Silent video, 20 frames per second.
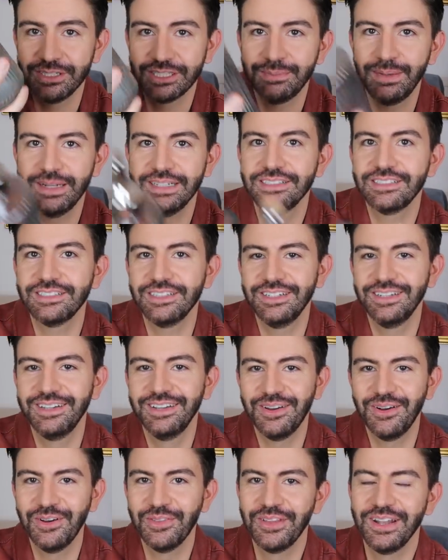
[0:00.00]
dispenser
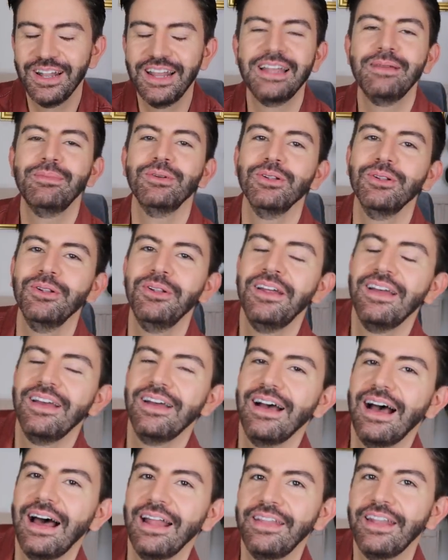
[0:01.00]
on the label.
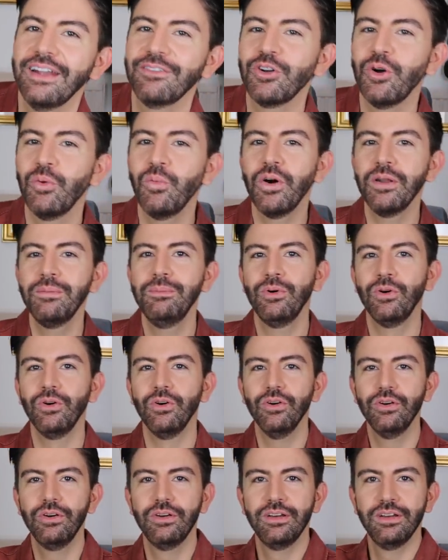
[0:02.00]
And then I've got one
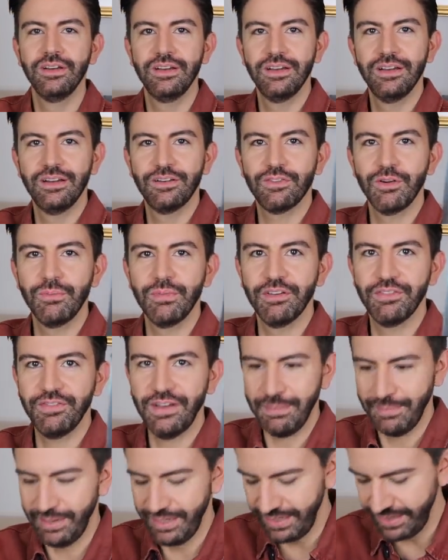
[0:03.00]
more from the
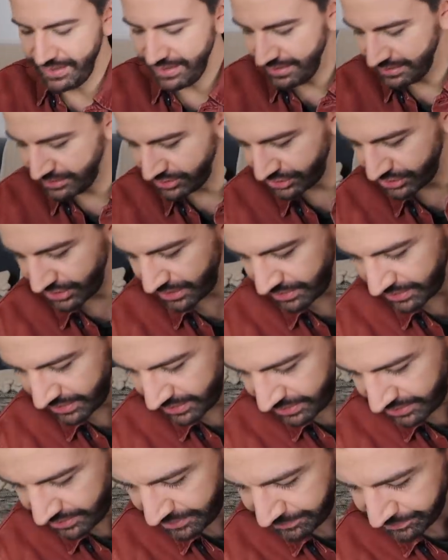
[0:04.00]
family to show
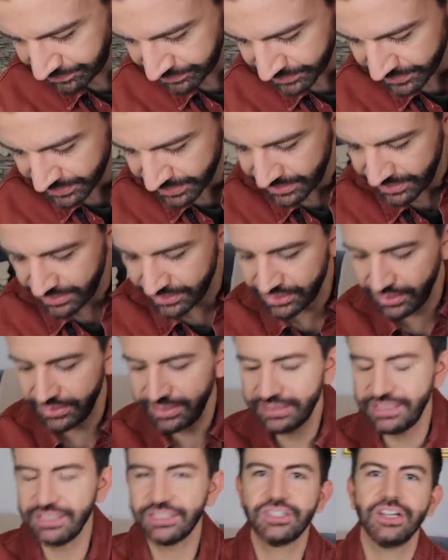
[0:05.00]
you. So
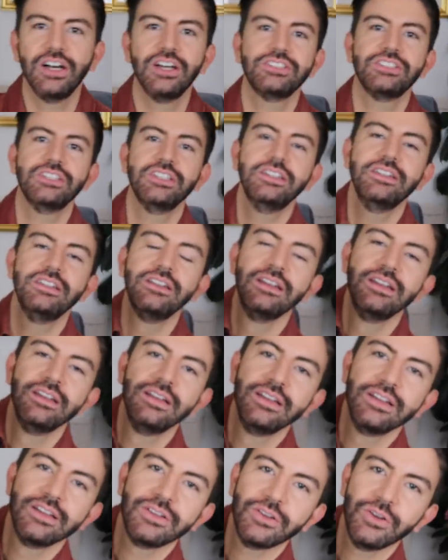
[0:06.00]
this is cousin
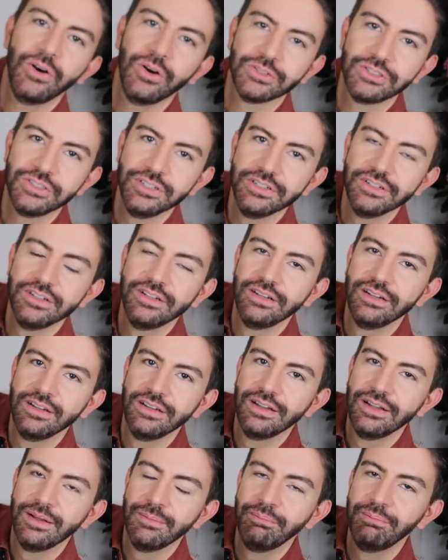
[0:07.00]
cotton
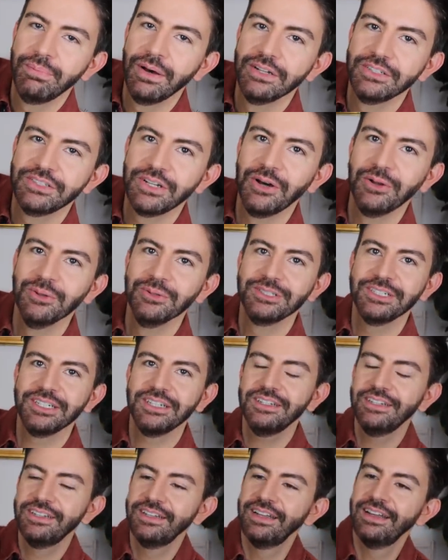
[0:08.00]
bud
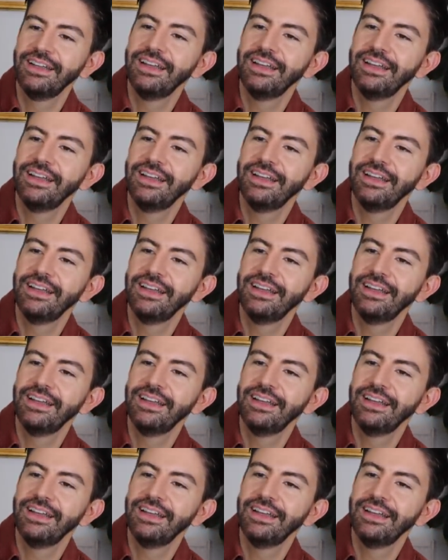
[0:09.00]
holder.